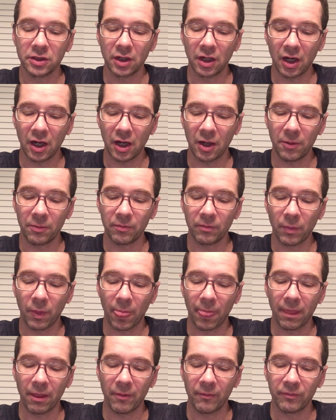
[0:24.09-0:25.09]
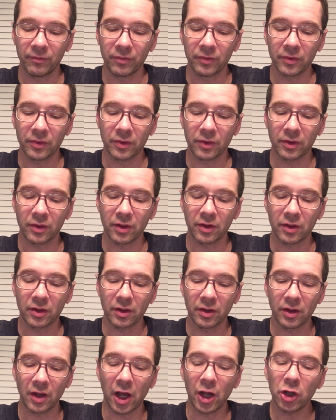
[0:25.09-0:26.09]

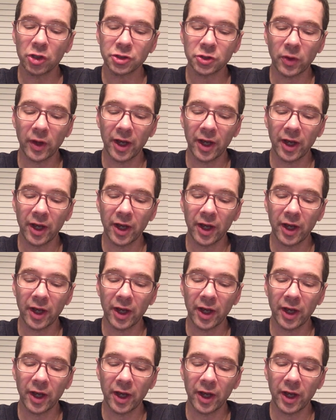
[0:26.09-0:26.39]
I also